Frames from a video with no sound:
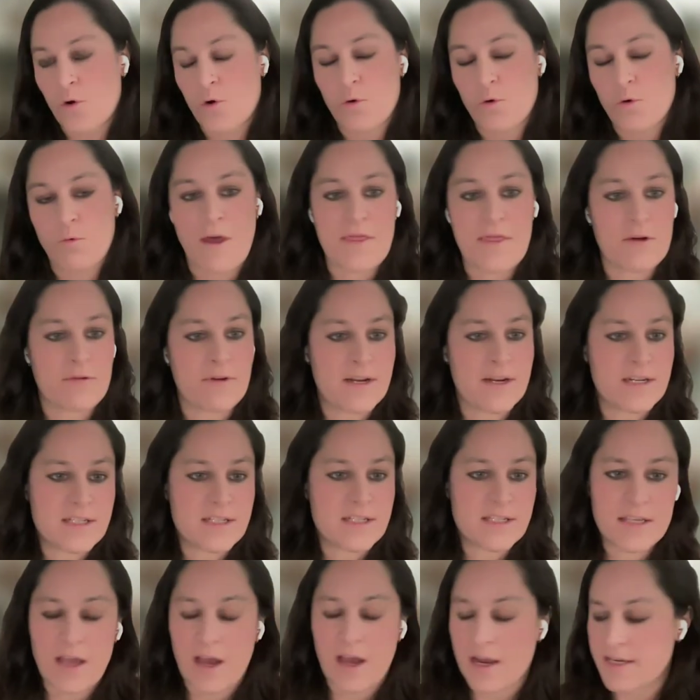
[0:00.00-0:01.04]
or whether
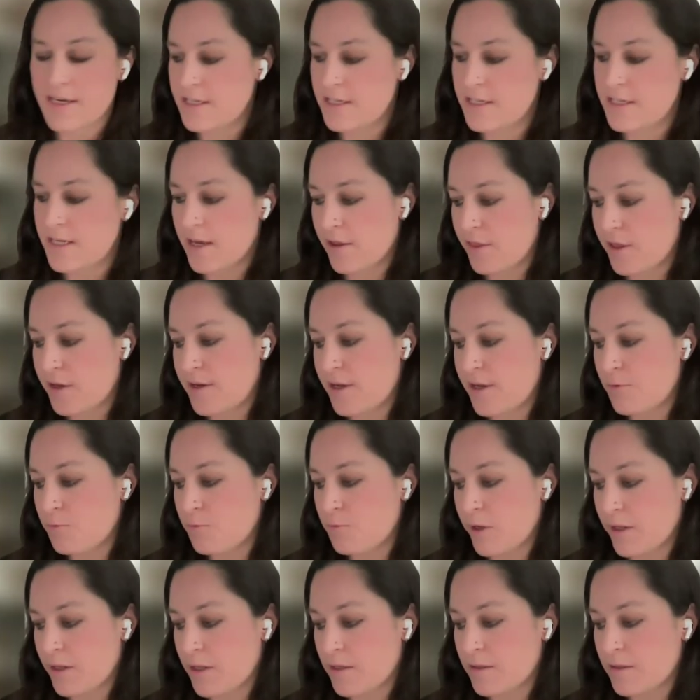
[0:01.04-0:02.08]
it's the idea that it
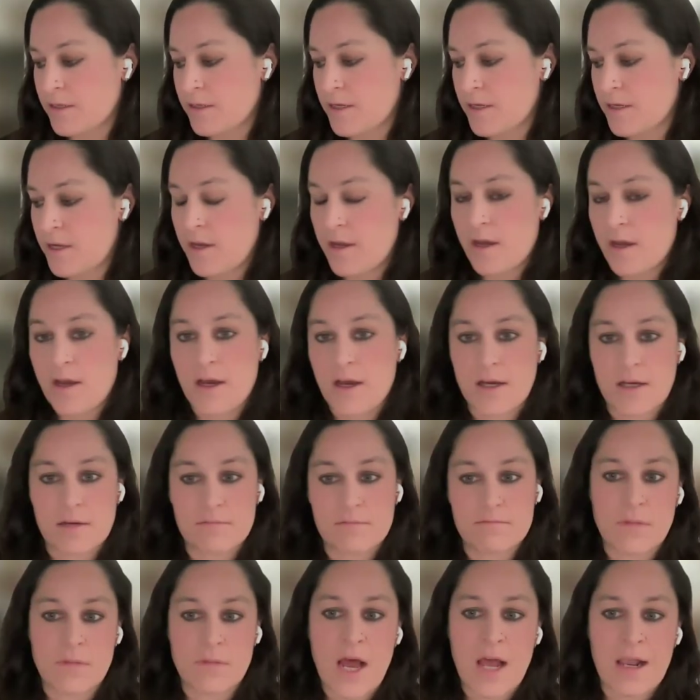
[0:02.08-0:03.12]
will
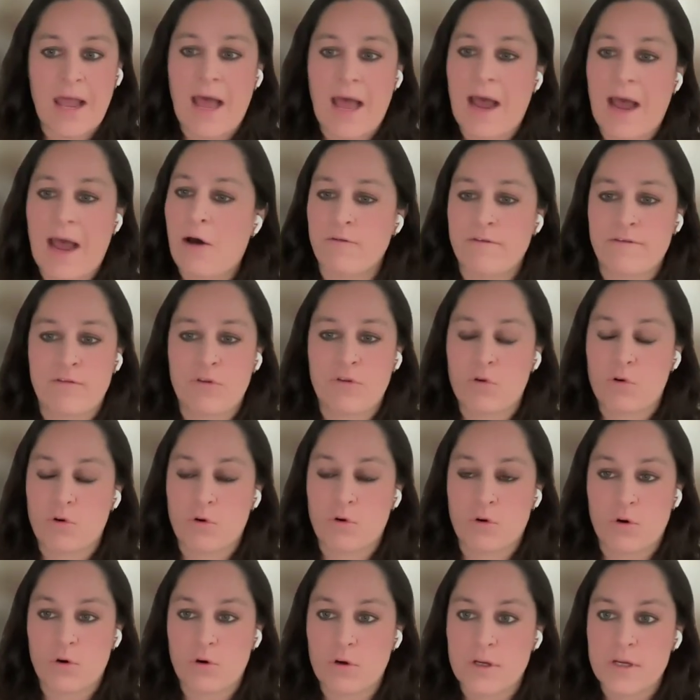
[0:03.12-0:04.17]
allow
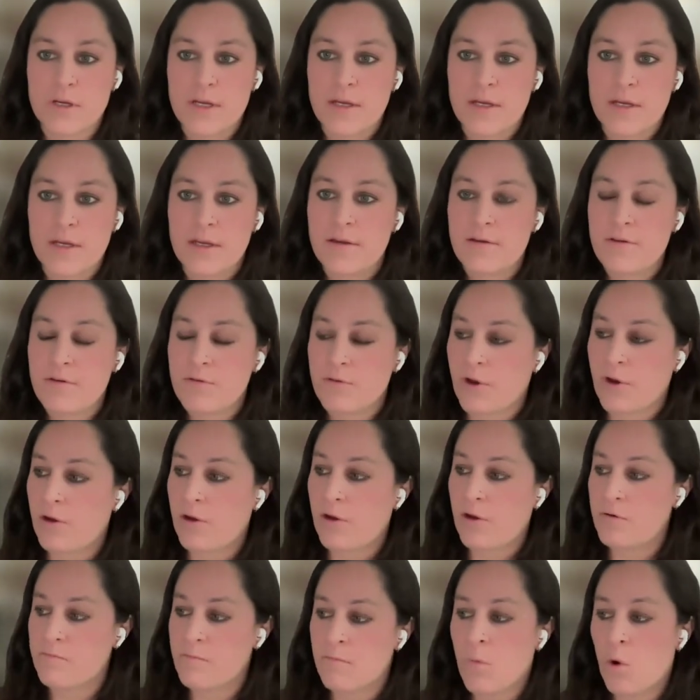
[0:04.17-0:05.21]
for,
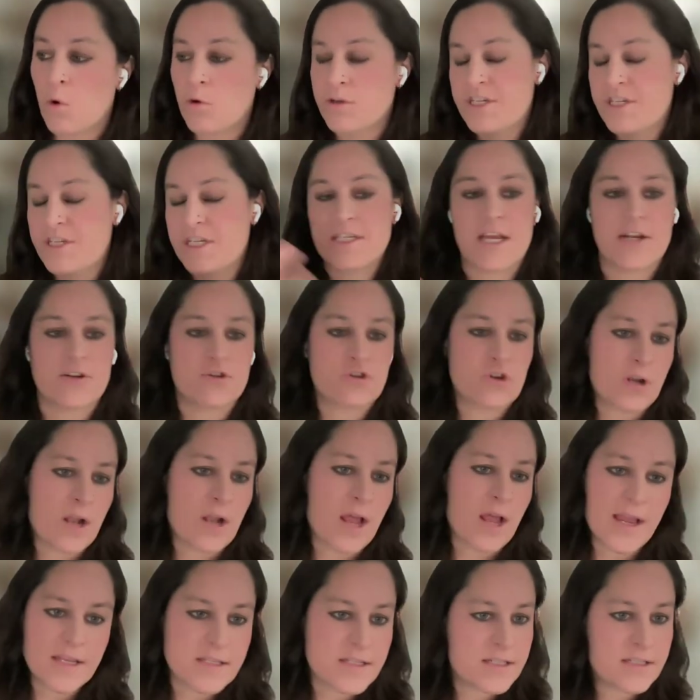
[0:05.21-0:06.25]
more
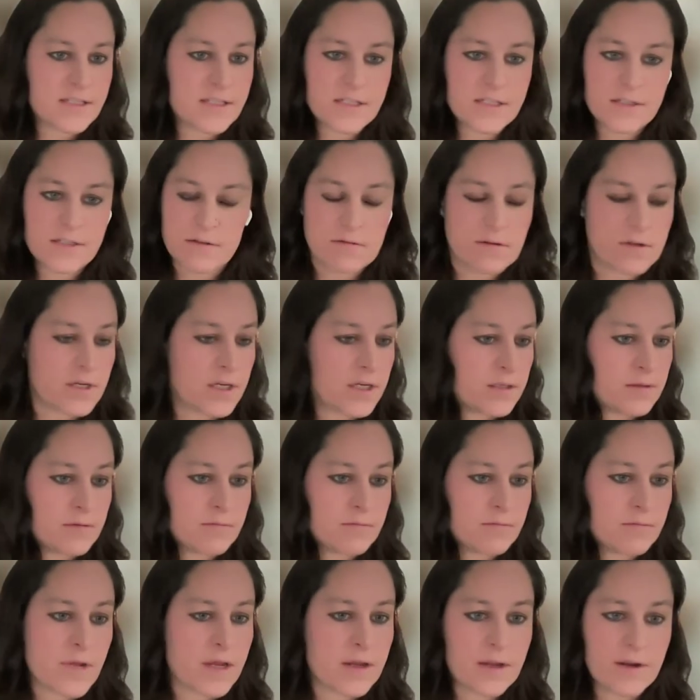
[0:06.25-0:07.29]
decentralized
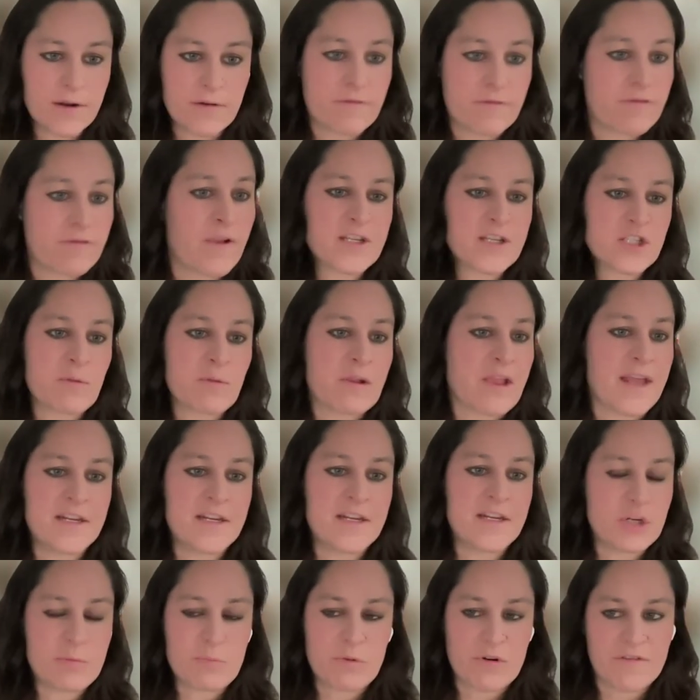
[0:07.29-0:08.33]
and flexible
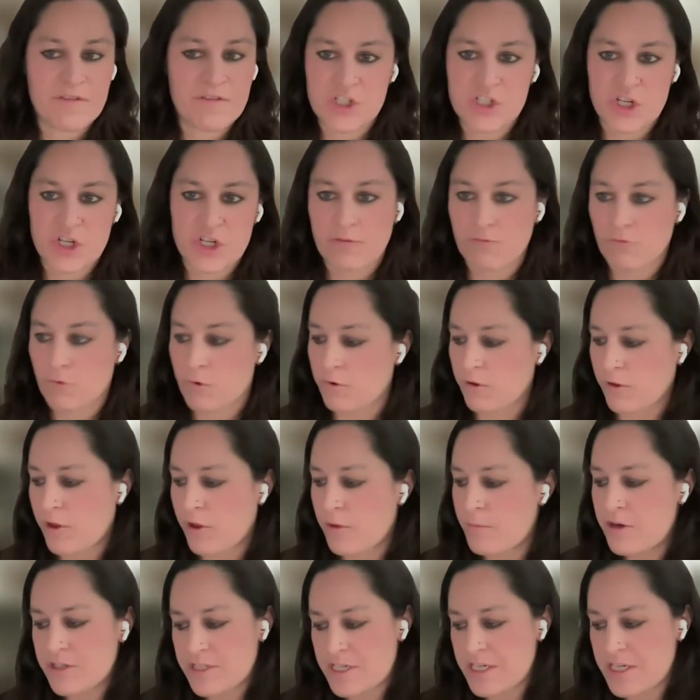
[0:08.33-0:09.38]
energy provision in rural
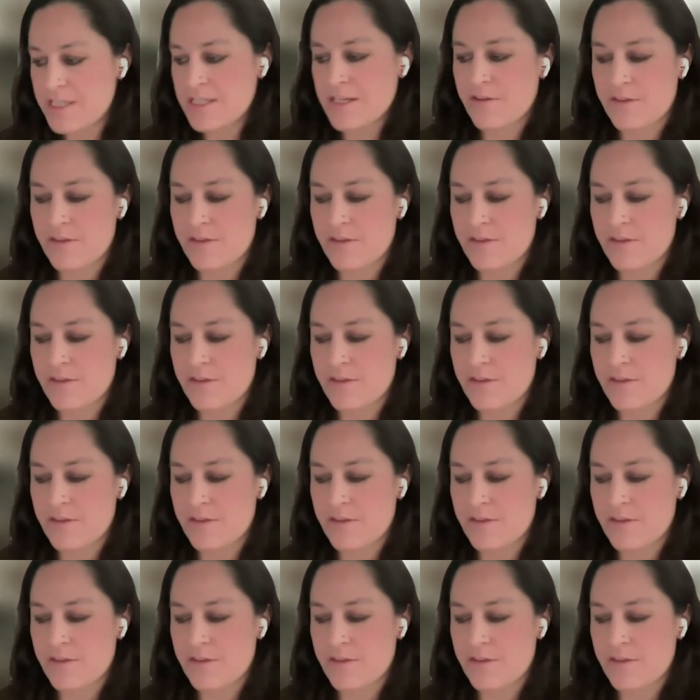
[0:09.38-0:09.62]
communities.